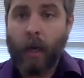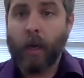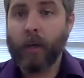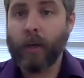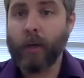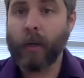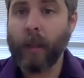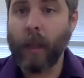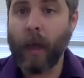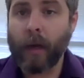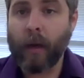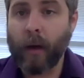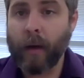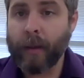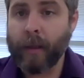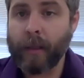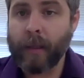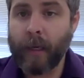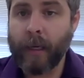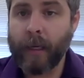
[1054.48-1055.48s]
Good luck on
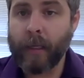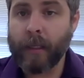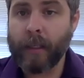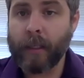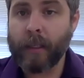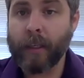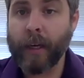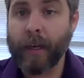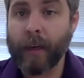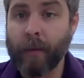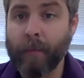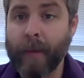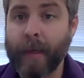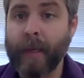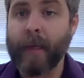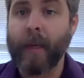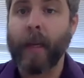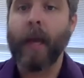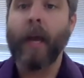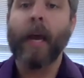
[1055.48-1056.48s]
this, ladies and
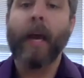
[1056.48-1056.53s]
gentlemen,